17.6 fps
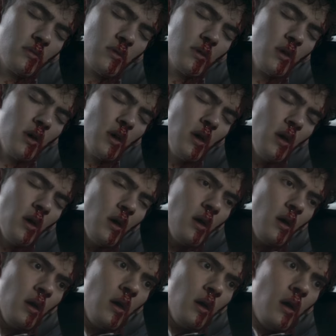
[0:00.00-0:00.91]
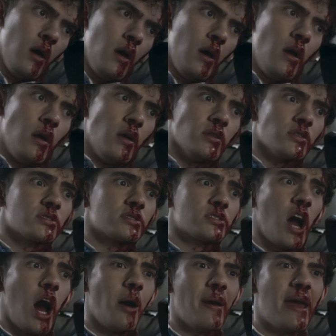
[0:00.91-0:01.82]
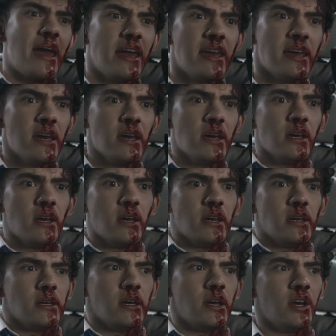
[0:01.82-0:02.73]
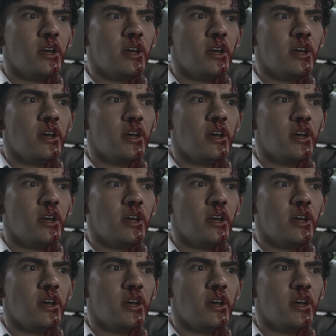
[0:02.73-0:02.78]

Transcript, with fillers: like Wiccan who stole his body to come back to life,